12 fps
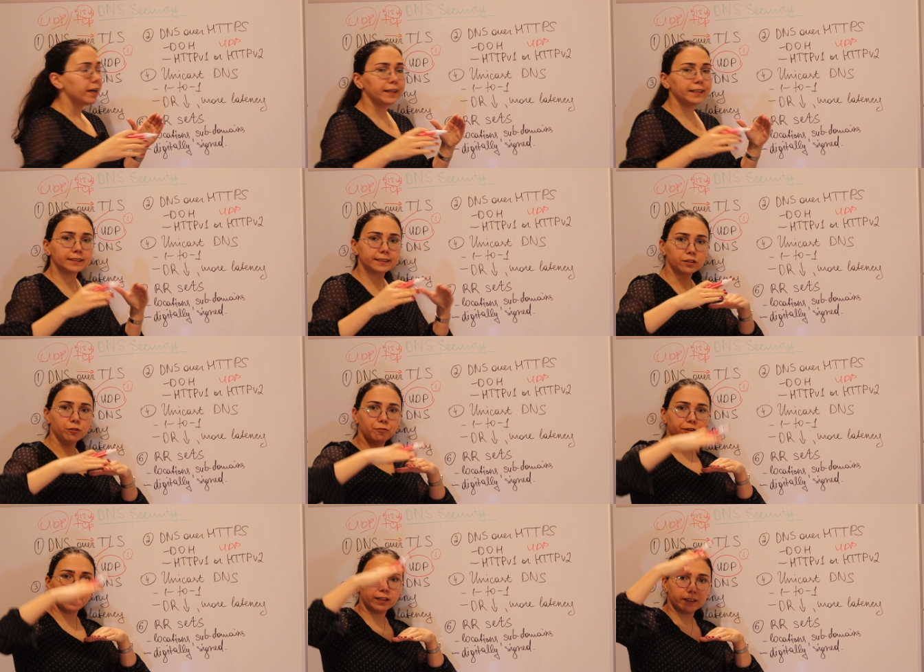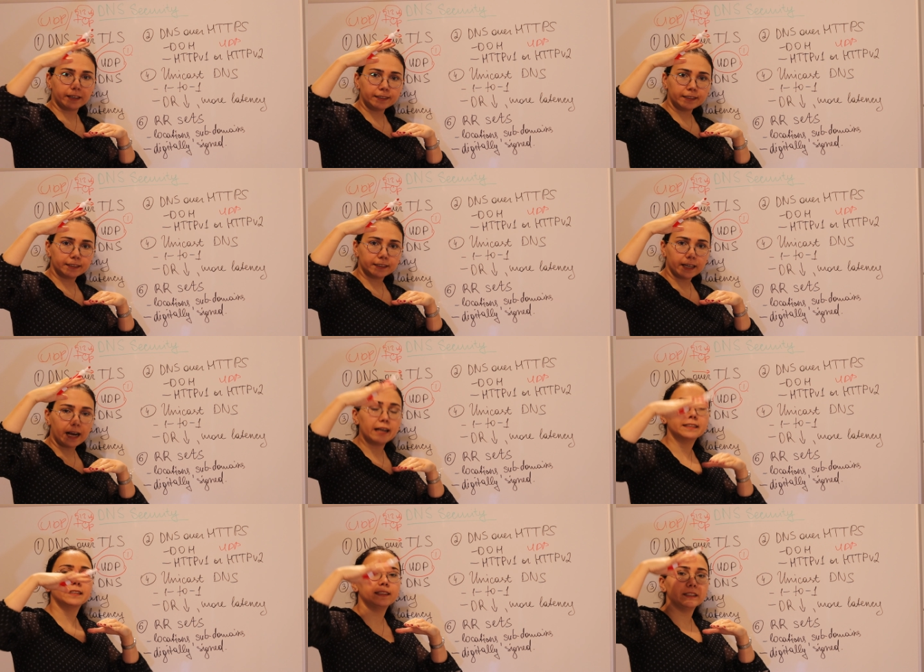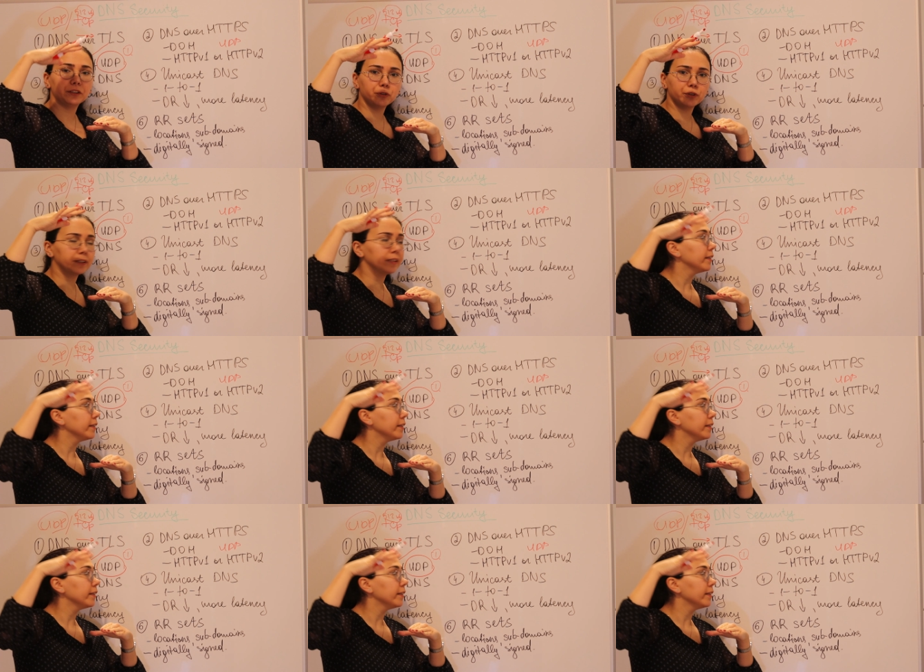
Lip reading: instead of TLS as a security